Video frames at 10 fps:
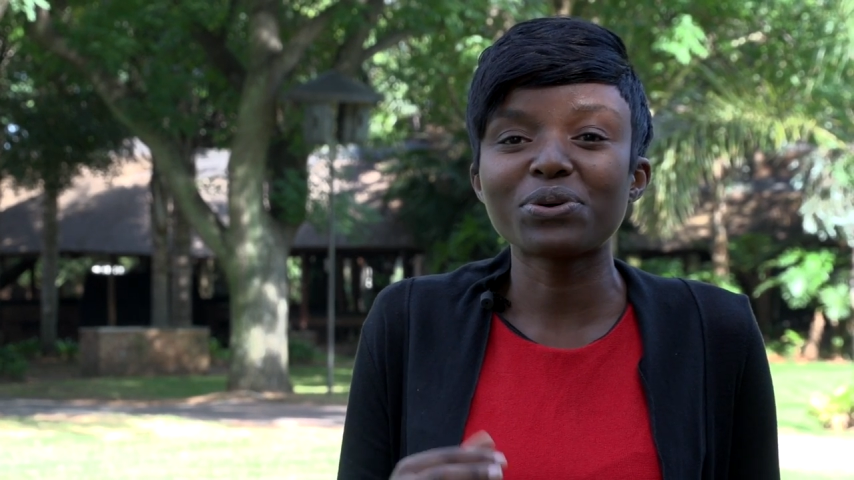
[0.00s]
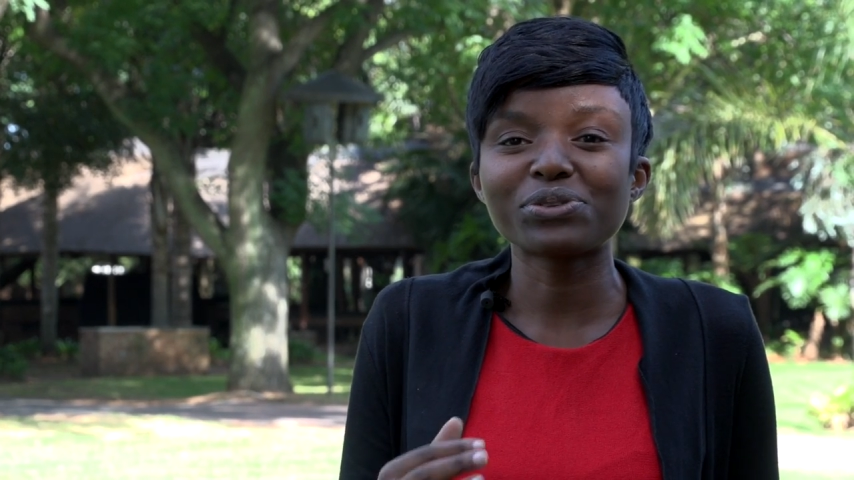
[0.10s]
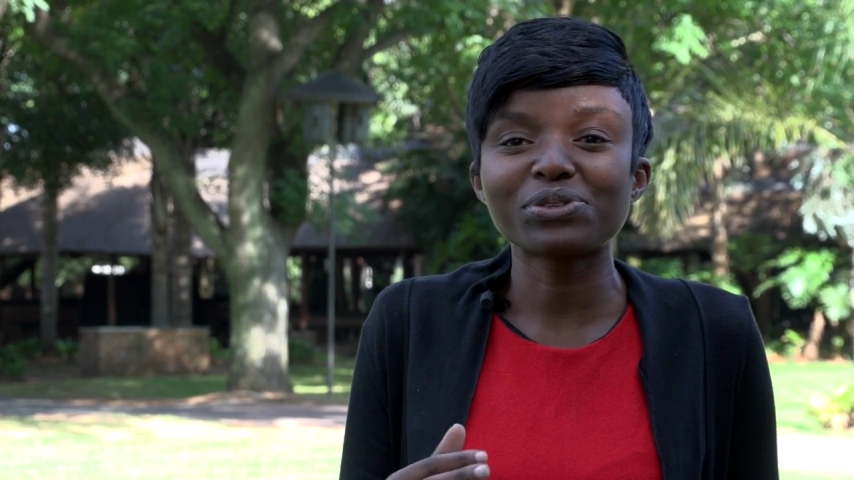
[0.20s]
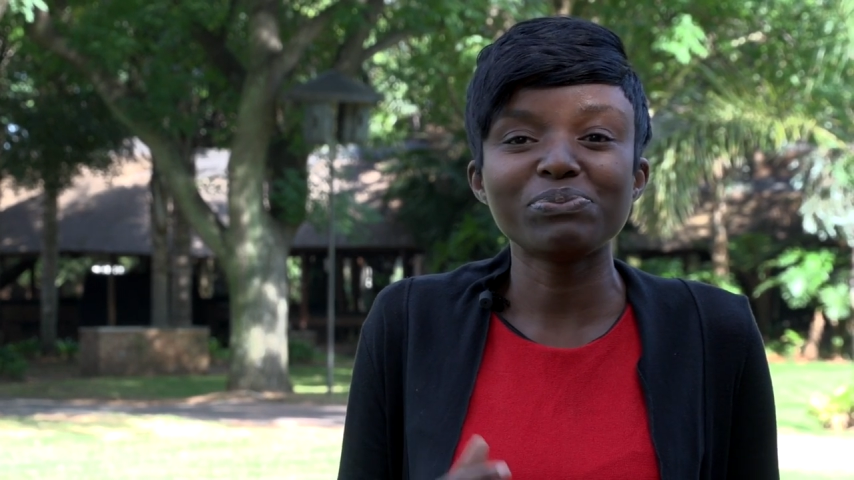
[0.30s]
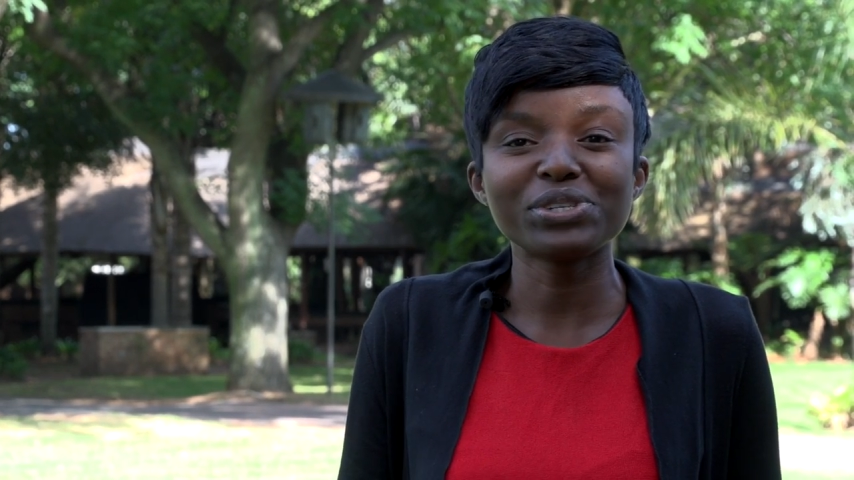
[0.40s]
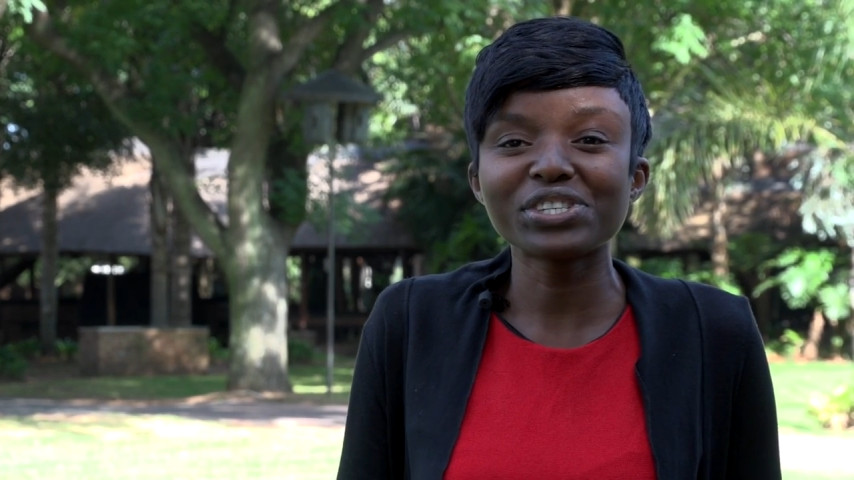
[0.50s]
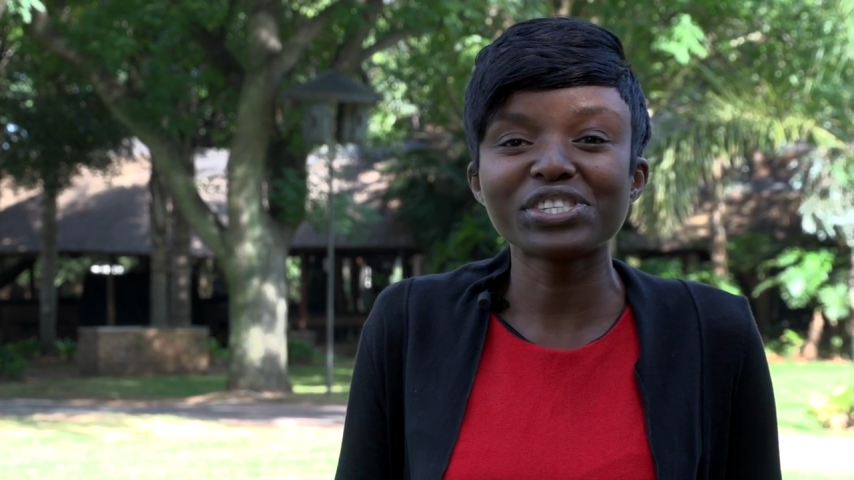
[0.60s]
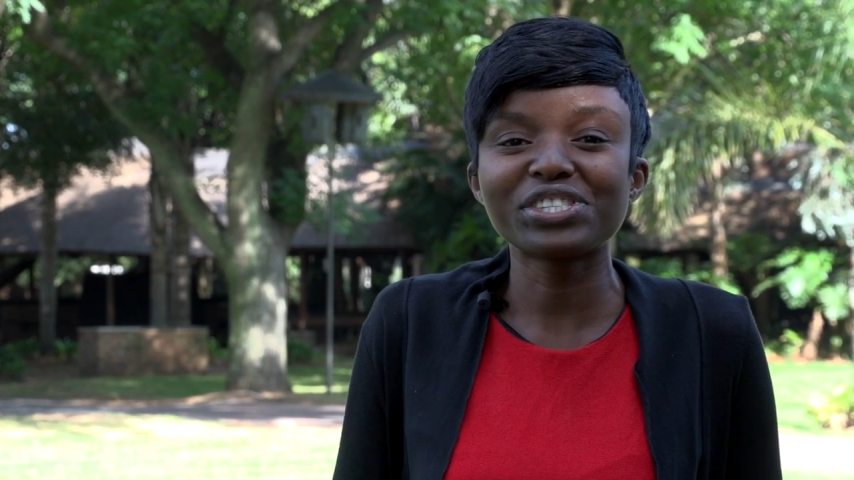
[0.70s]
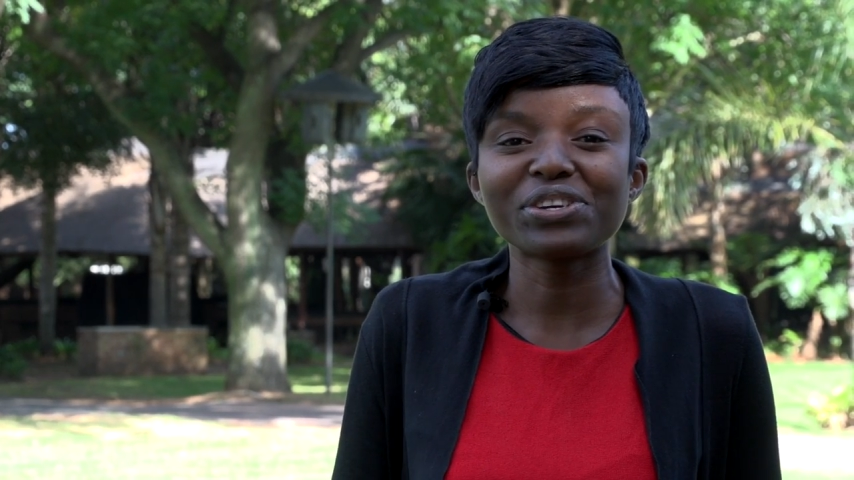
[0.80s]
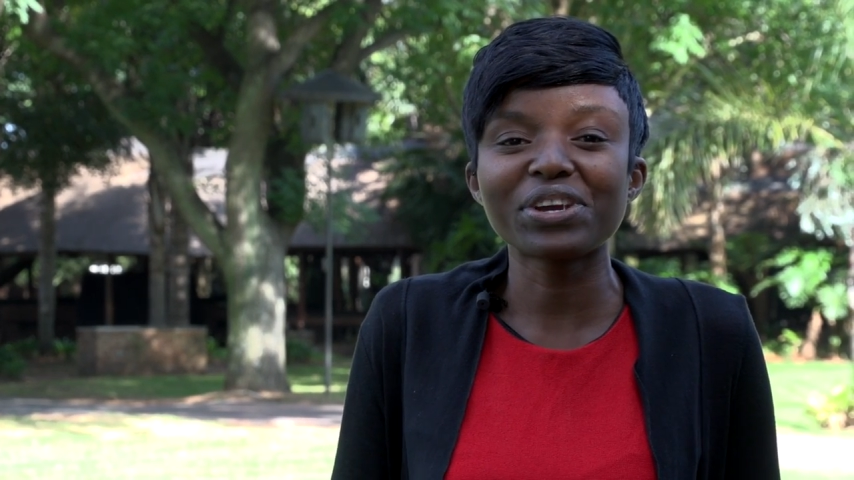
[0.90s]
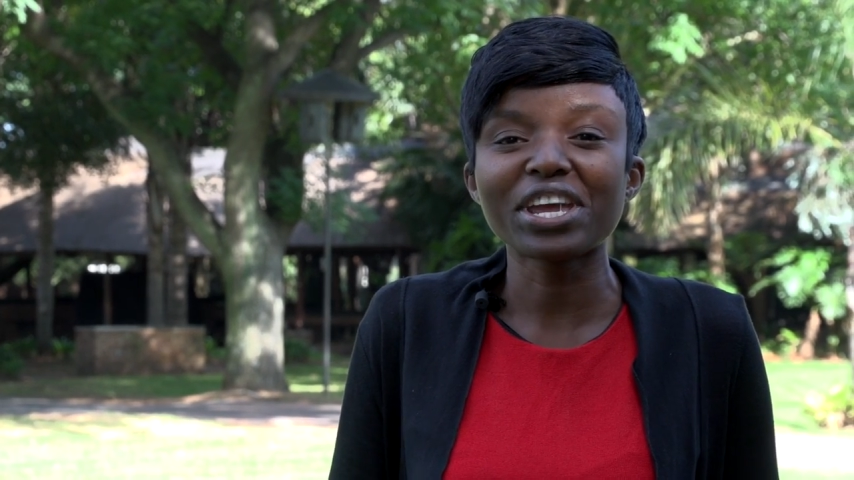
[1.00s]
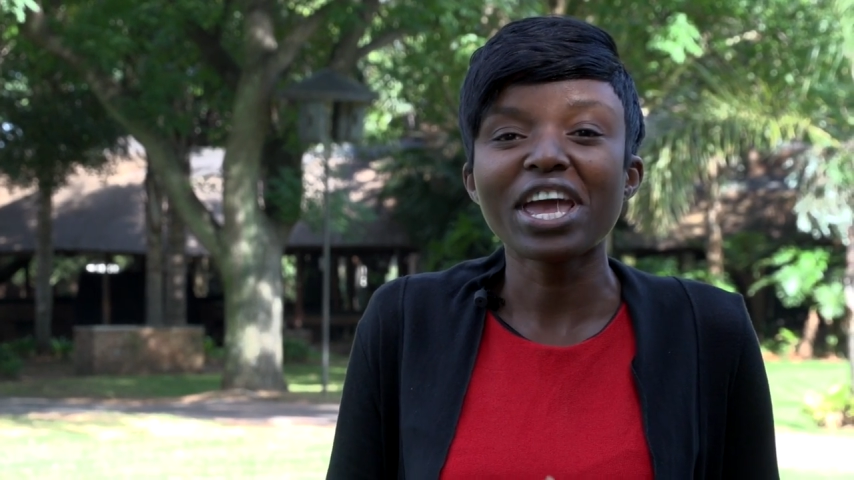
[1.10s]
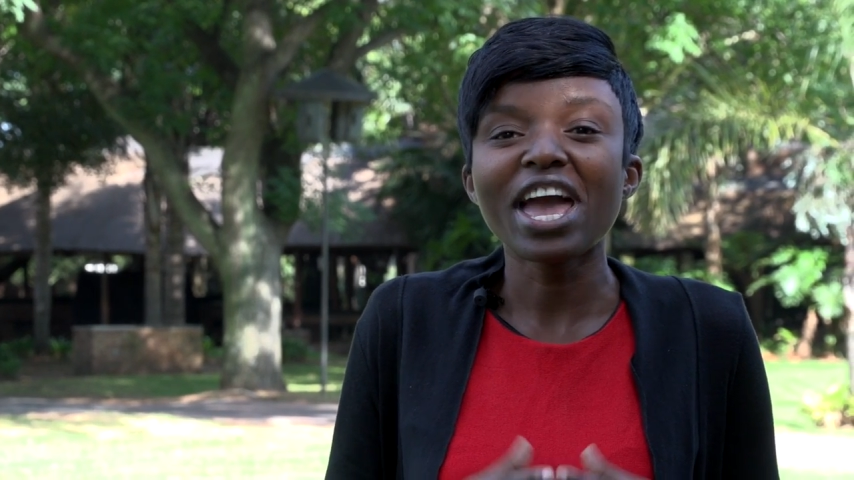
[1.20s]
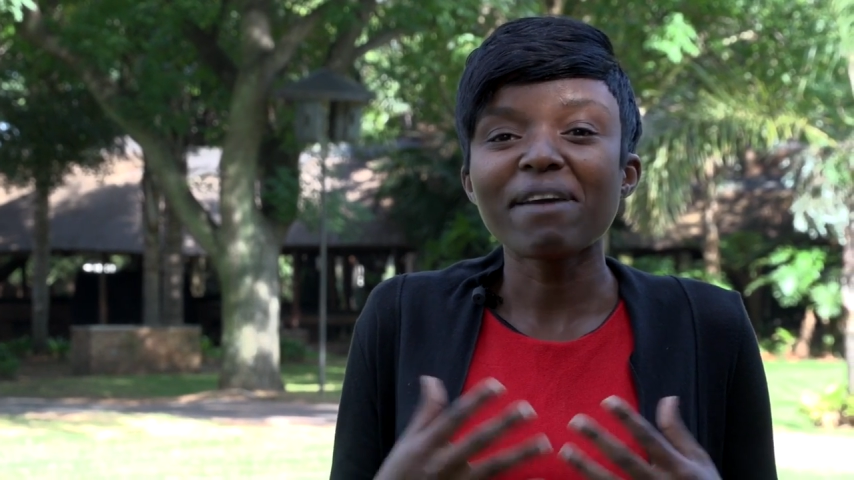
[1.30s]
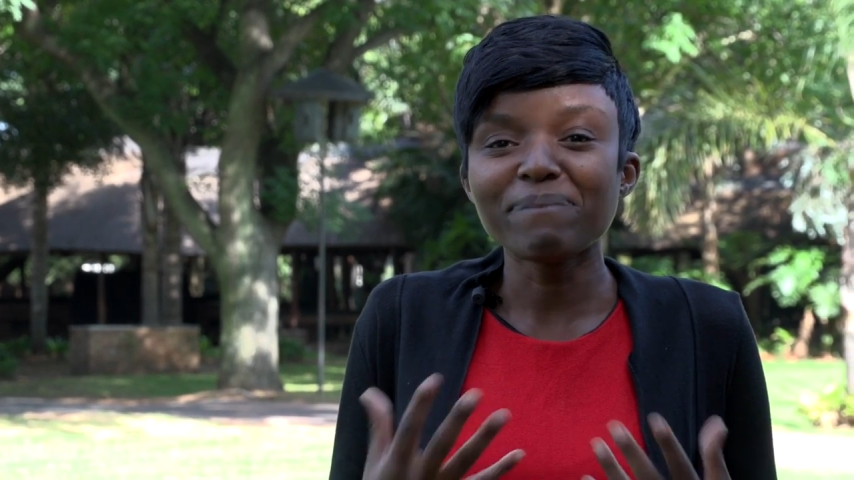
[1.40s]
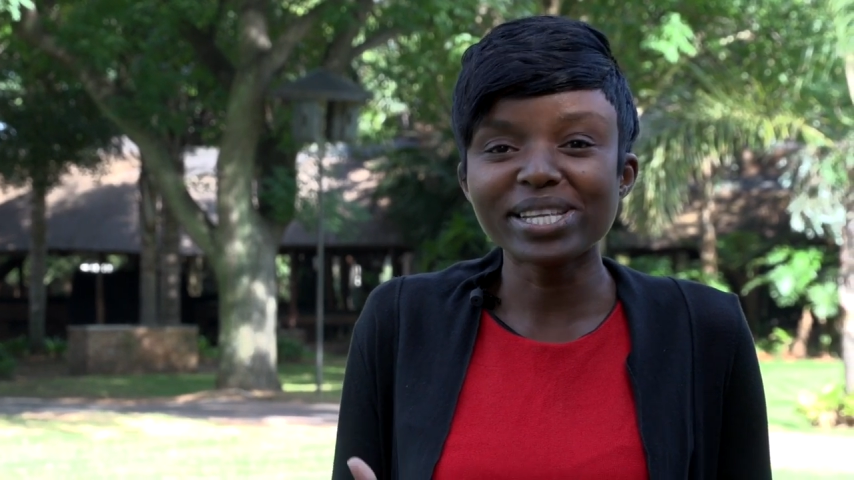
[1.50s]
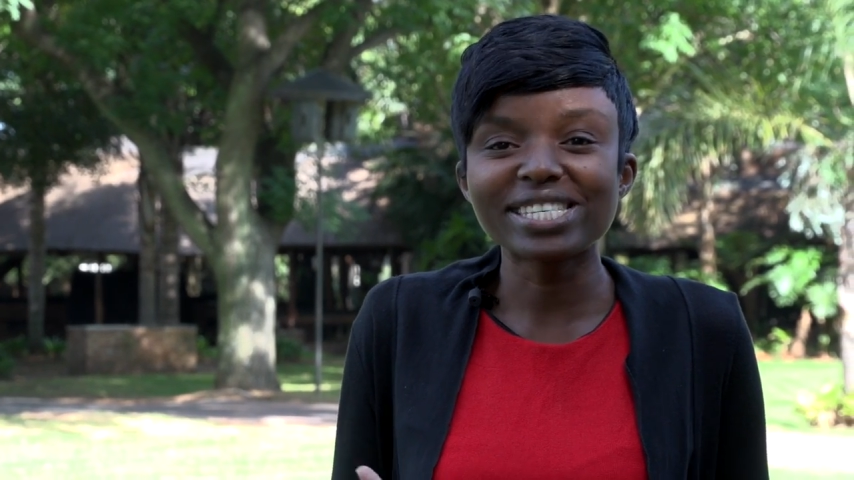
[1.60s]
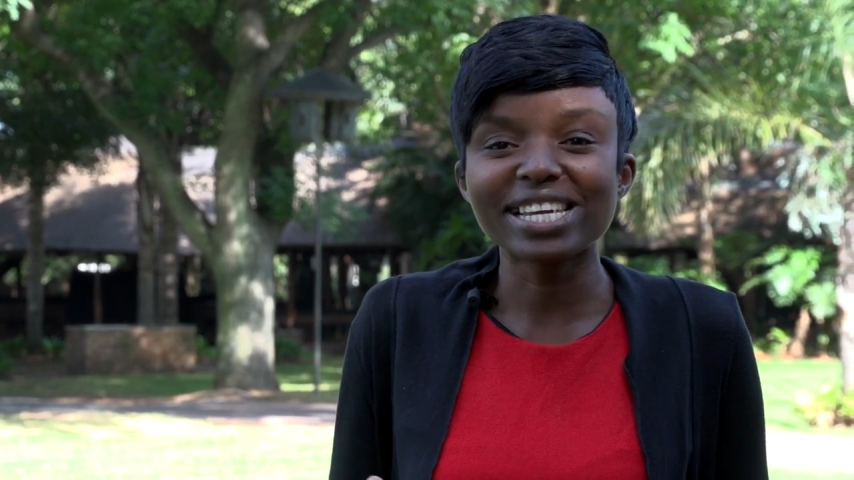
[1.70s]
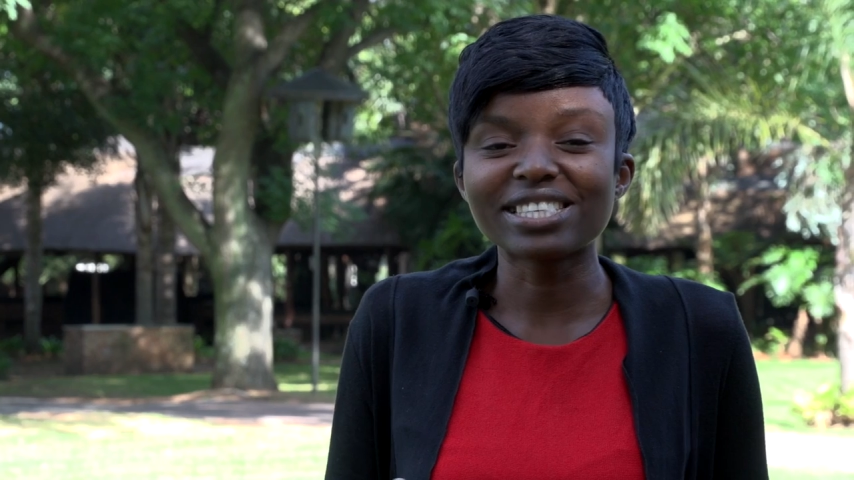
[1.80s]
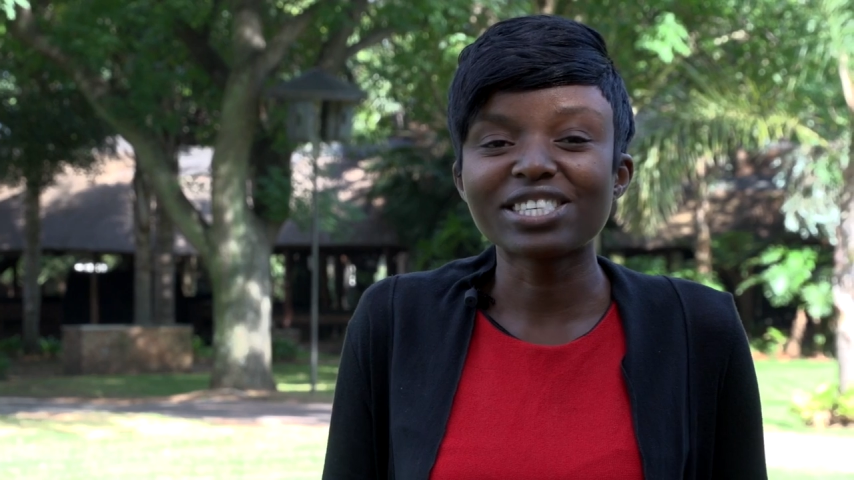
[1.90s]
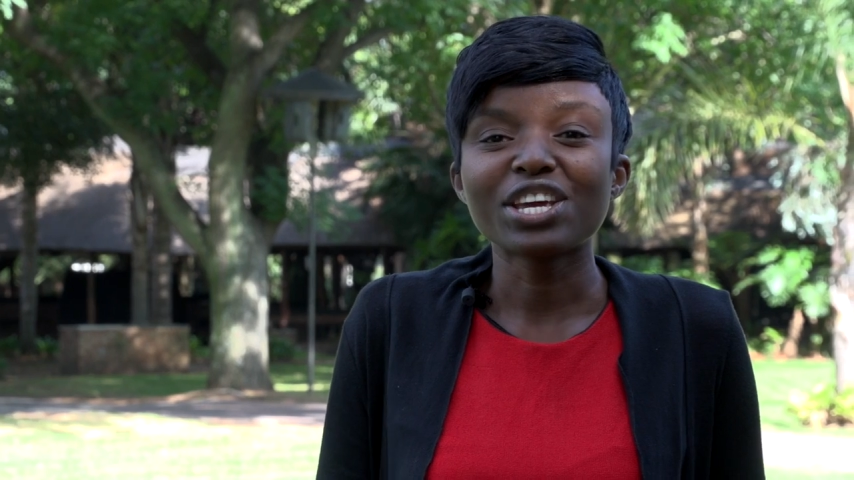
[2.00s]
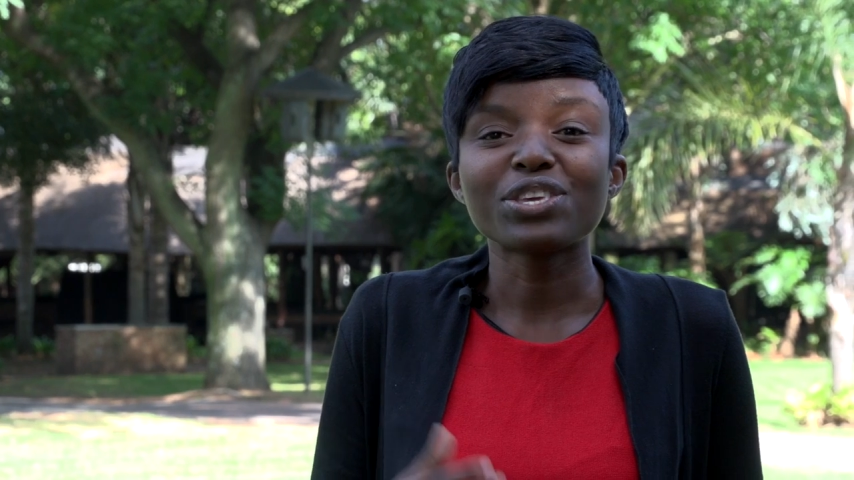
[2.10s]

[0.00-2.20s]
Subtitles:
contributions during meetings.